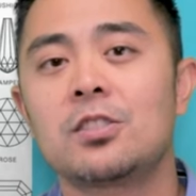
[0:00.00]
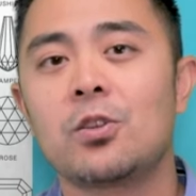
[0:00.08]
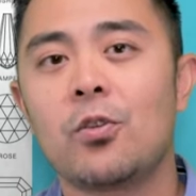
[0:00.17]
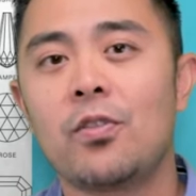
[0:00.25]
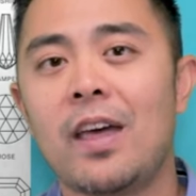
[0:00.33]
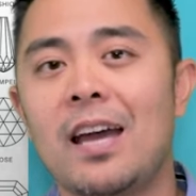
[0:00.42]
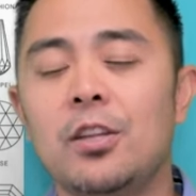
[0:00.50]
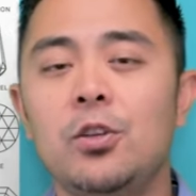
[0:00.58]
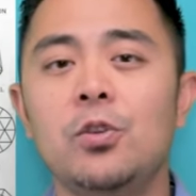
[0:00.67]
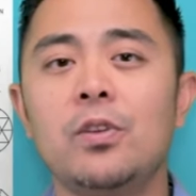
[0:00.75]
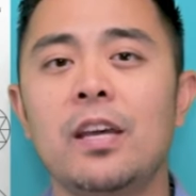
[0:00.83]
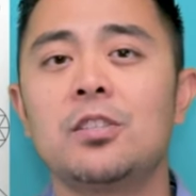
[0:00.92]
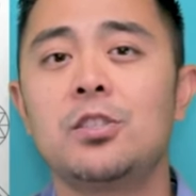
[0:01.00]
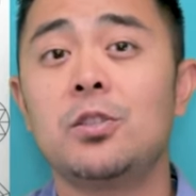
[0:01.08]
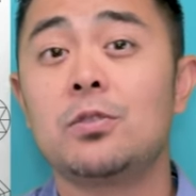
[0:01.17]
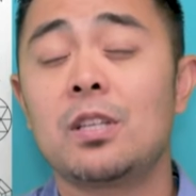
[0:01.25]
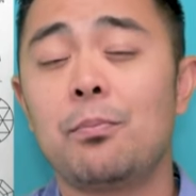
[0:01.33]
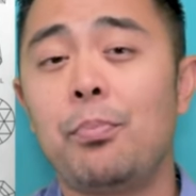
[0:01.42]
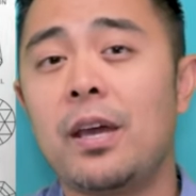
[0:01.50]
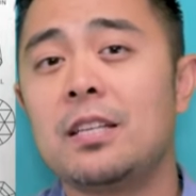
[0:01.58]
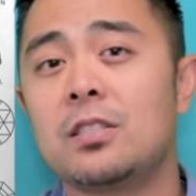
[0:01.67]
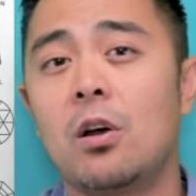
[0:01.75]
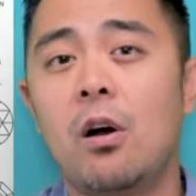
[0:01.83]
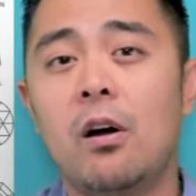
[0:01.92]
so that you can choose it
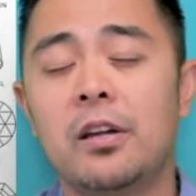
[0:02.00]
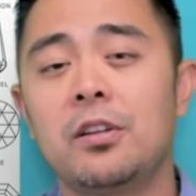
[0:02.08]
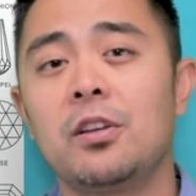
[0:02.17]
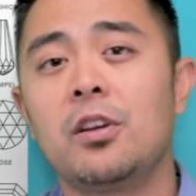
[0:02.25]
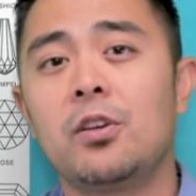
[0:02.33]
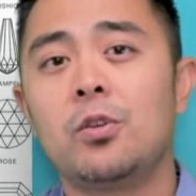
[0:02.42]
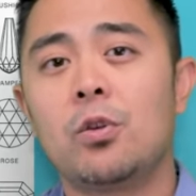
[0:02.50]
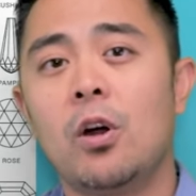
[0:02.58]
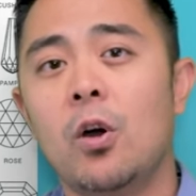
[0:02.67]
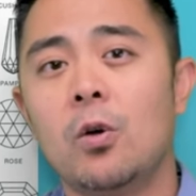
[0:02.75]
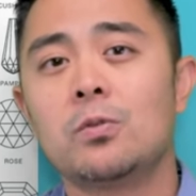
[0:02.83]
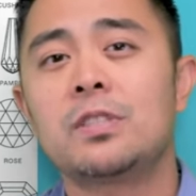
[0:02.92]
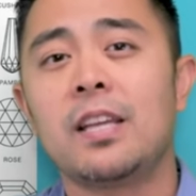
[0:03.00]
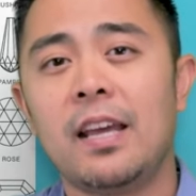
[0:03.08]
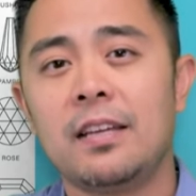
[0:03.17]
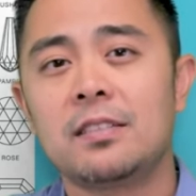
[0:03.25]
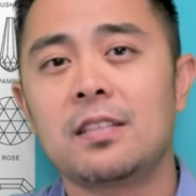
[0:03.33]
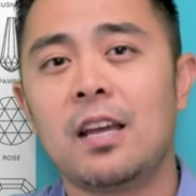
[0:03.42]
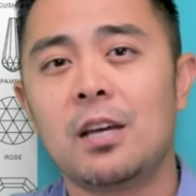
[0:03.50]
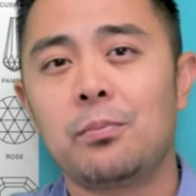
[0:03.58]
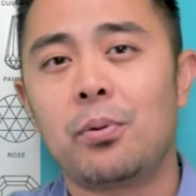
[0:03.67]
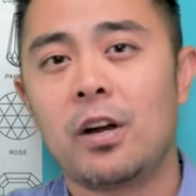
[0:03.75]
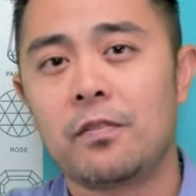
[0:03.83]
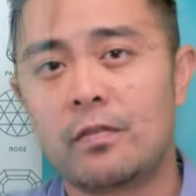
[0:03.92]
based on your own taste
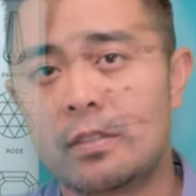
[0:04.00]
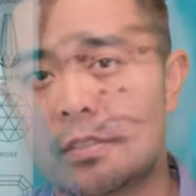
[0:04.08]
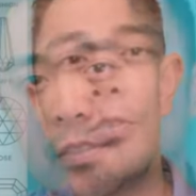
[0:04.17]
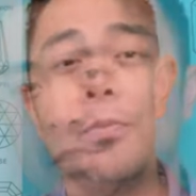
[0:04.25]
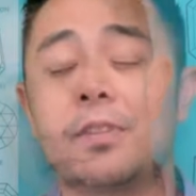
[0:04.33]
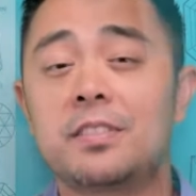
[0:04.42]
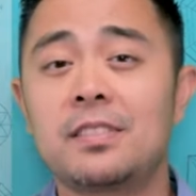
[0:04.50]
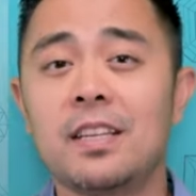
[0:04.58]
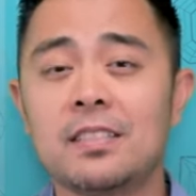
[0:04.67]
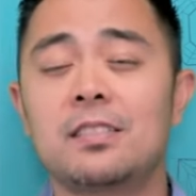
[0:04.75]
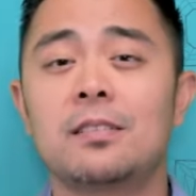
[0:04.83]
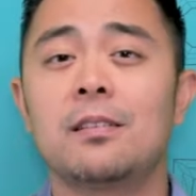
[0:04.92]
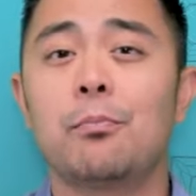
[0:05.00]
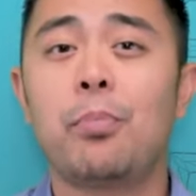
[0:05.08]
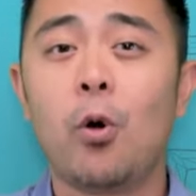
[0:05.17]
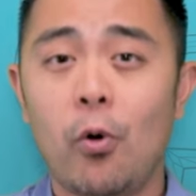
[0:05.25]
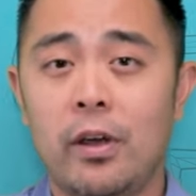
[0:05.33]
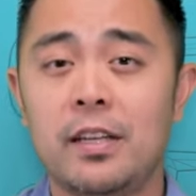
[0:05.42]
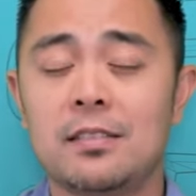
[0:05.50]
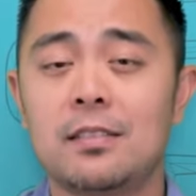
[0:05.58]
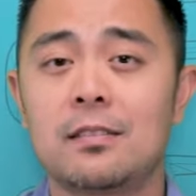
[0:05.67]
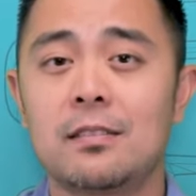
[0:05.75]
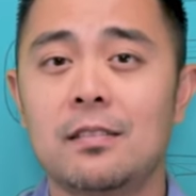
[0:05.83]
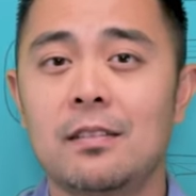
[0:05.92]
and preference. So the sixth
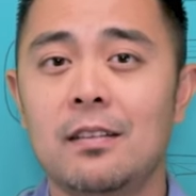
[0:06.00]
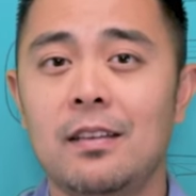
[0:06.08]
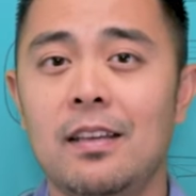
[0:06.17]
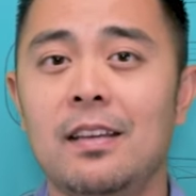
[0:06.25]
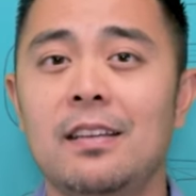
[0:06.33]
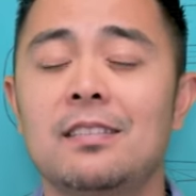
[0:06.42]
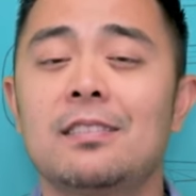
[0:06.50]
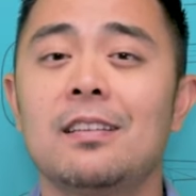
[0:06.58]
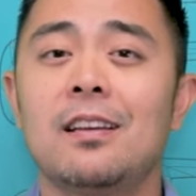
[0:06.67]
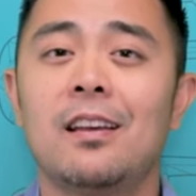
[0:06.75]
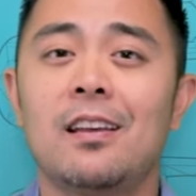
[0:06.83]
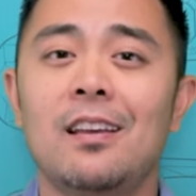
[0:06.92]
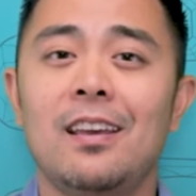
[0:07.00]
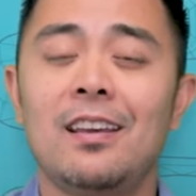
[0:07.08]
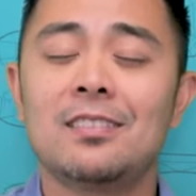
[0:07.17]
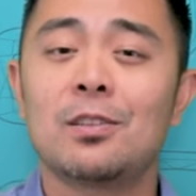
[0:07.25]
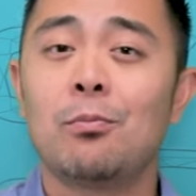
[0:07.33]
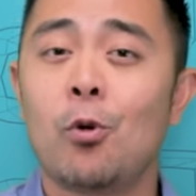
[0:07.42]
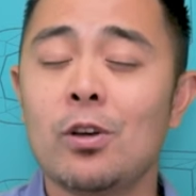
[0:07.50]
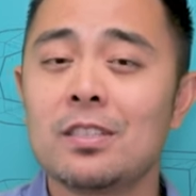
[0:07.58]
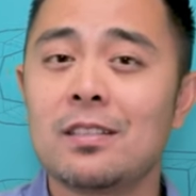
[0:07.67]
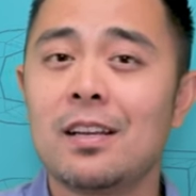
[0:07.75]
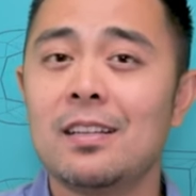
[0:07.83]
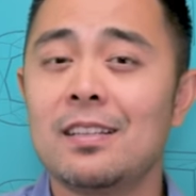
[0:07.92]
point is is a
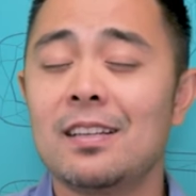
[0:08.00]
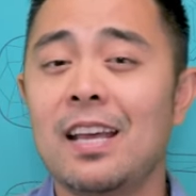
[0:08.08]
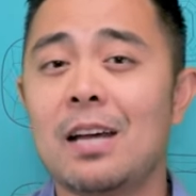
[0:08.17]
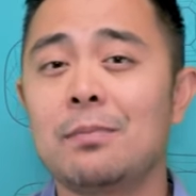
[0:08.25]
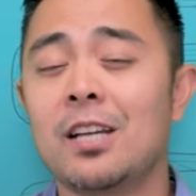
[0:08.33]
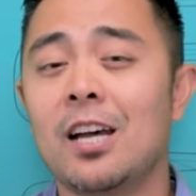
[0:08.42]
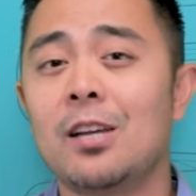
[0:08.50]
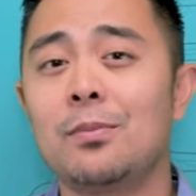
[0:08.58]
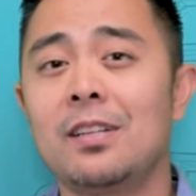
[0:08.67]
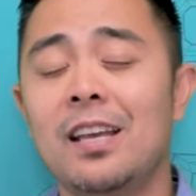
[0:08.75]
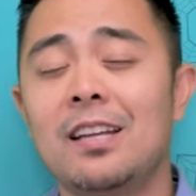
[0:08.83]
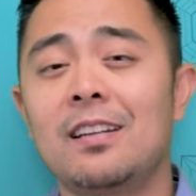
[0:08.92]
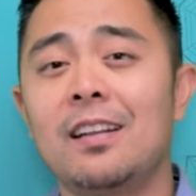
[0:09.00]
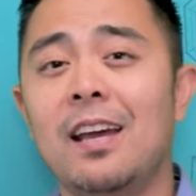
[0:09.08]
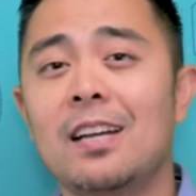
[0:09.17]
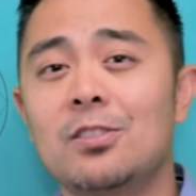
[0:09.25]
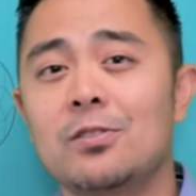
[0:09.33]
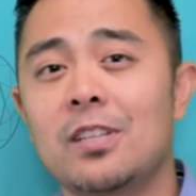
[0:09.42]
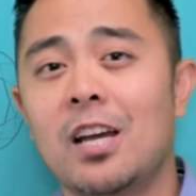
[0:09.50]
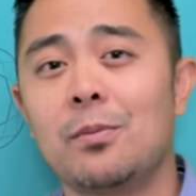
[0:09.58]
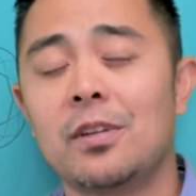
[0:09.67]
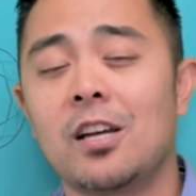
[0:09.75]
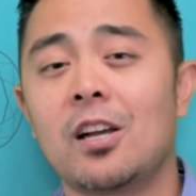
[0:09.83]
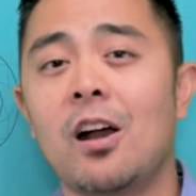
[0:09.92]
moissanite, a lab diamond, and a natural
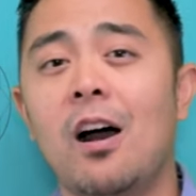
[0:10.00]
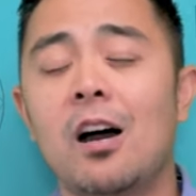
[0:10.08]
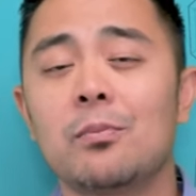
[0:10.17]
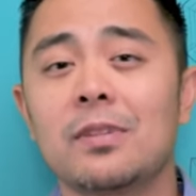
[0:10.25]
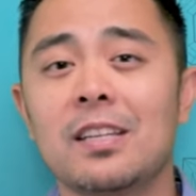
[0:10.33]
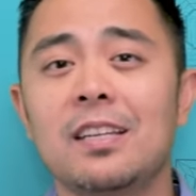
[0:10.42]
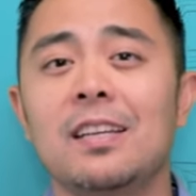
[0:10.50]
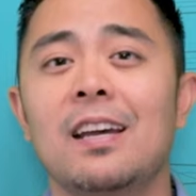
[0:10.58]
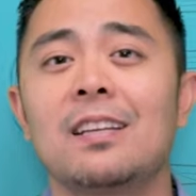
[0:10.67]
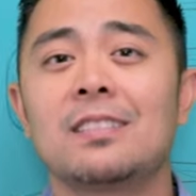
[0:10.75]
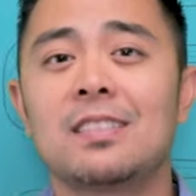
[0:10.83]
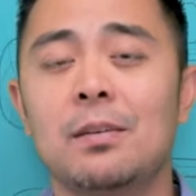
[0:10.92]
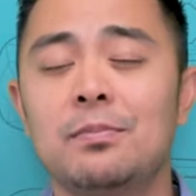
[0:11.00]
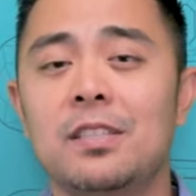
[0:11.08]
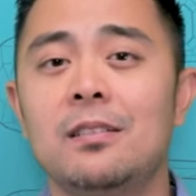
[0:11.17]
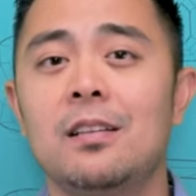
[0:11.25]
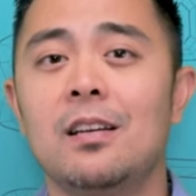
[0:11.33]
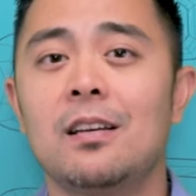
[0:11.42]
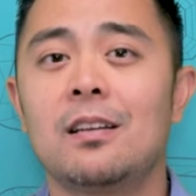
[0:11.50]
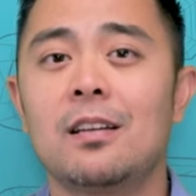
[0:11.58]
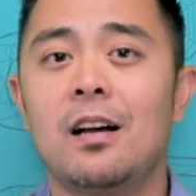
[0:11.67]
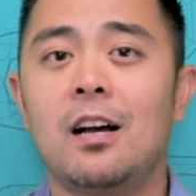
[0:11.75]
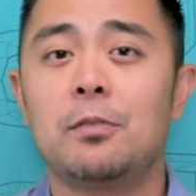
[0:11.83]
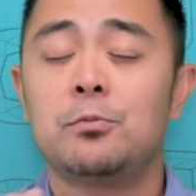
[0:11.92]
diamond a commonly accepted
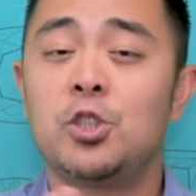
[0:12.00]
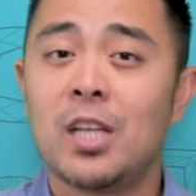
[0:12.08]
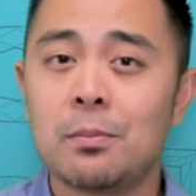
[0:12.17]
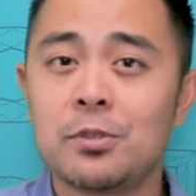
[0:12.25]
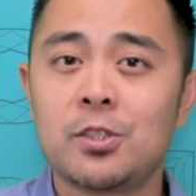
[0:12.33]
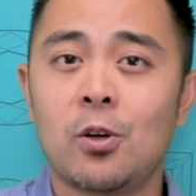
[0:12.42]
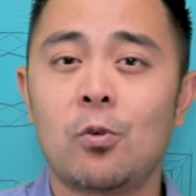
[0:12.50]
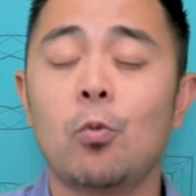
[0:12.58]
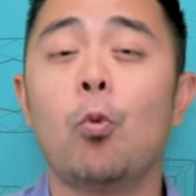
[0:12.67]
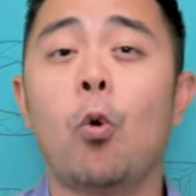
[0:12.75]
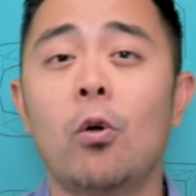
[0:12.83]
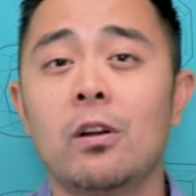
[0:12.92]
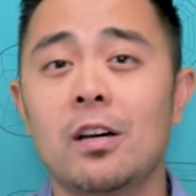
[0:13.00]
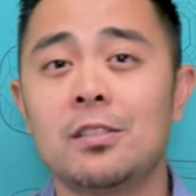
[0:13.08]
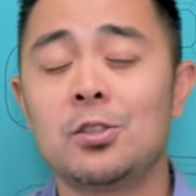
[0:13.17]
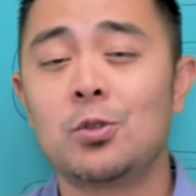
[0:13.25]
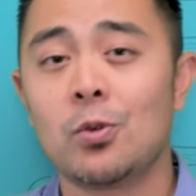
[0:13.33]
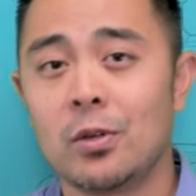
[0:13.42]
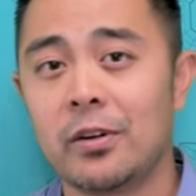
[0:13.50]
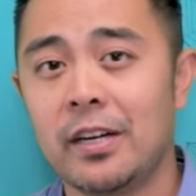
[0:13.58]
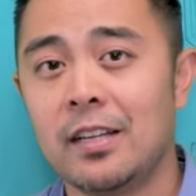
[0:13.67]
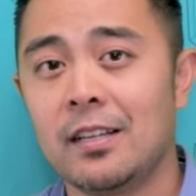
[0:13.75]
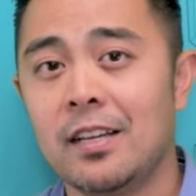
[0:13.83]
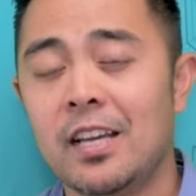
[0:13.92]
uh, gemstone worn on
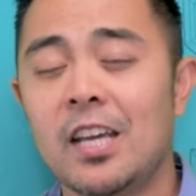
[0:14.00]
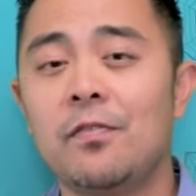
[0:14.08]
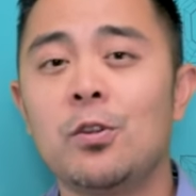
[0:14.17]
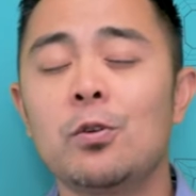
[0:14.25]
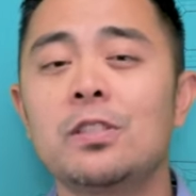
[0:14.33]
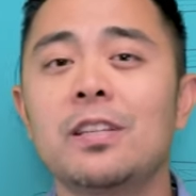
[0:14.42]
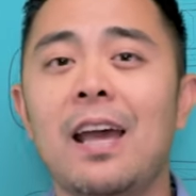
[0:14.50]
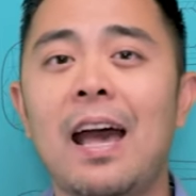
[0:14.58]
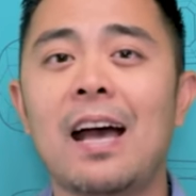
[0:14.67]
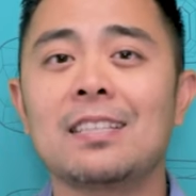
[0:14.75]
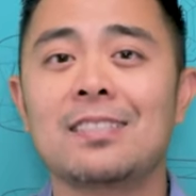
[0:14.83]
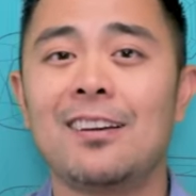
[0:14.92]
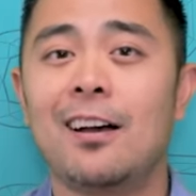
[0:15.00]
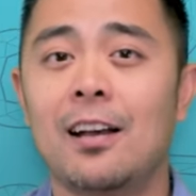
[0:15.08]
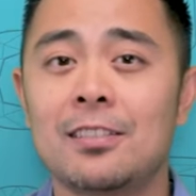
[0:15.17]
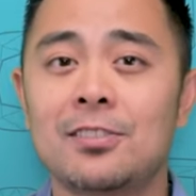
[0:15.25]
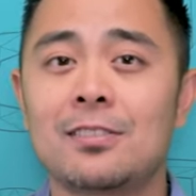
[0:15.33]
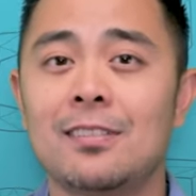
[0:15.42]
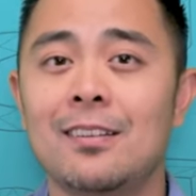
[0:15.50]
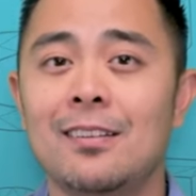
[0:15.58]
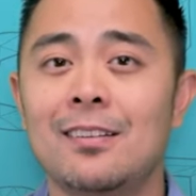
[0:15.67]
jewelry? If you were to ask us